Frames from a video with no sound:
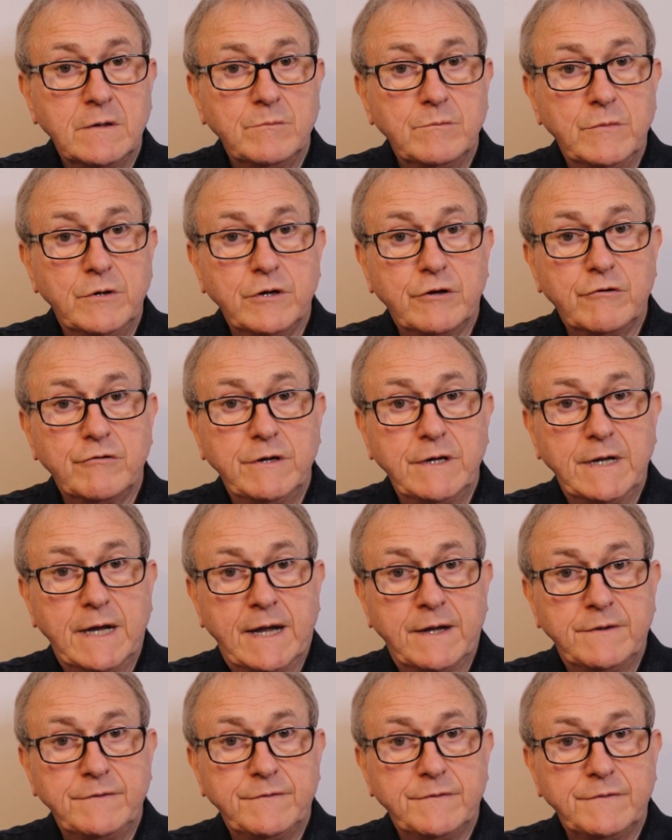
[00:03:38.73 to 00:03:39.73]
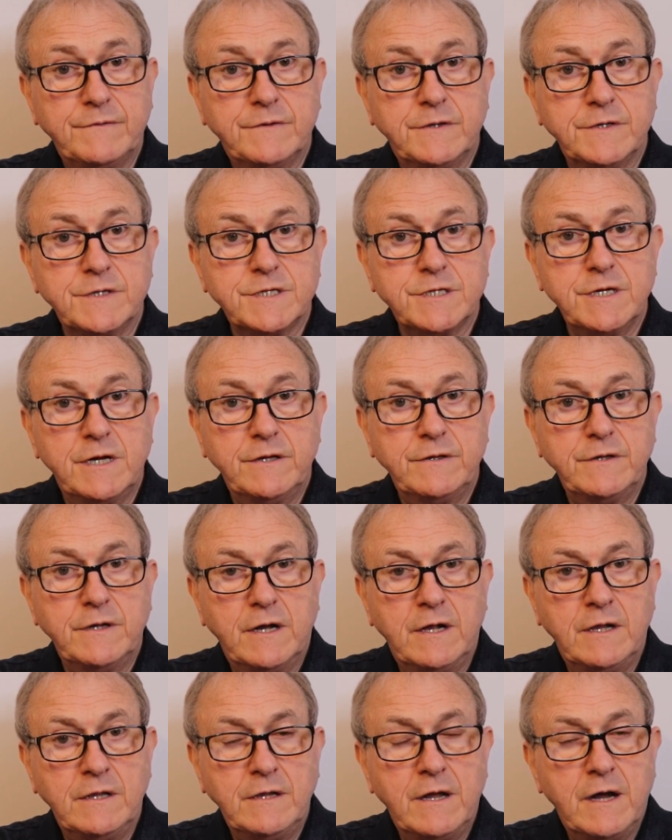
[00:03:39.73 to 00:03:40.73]
Mercury and the Sun
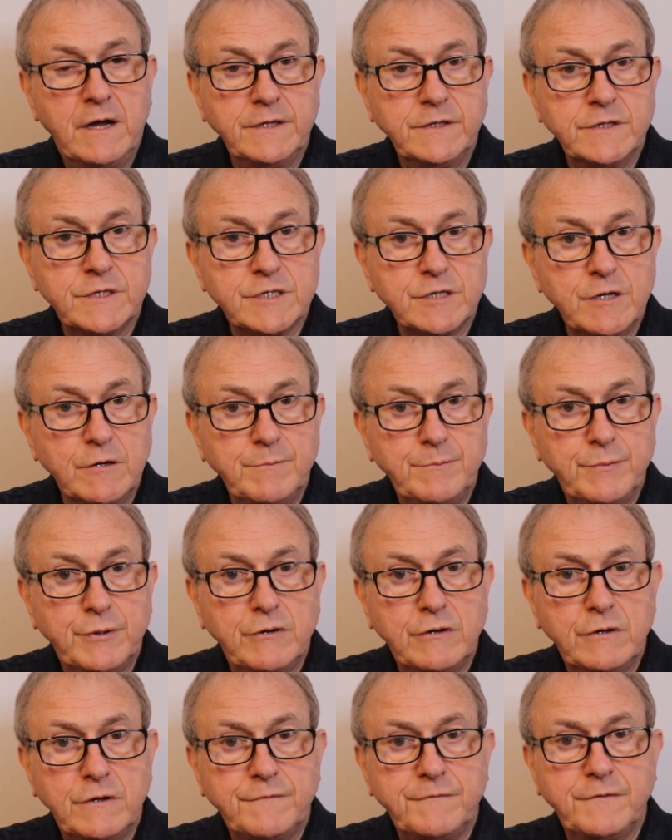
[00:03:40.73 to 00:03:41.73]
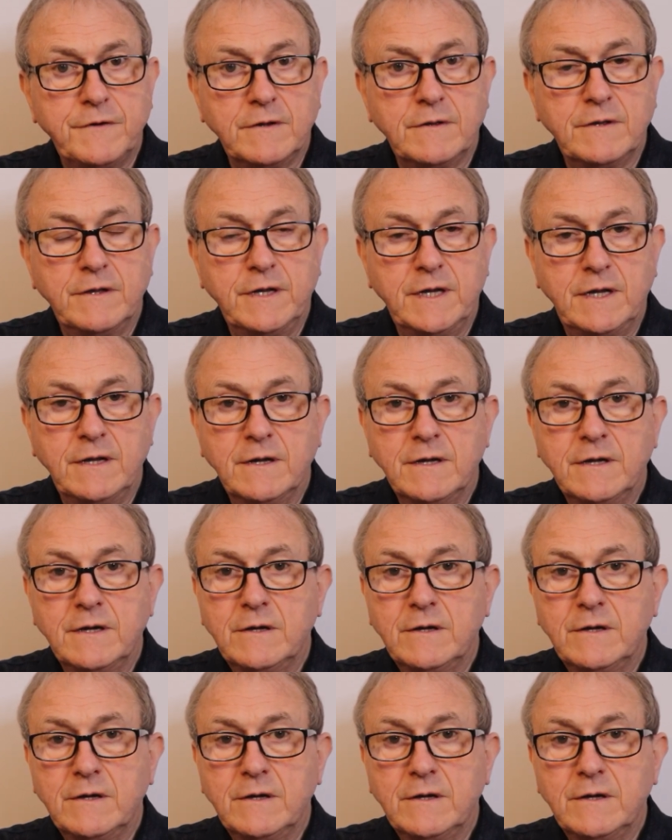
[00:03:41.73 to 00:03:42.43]
align so perfectly,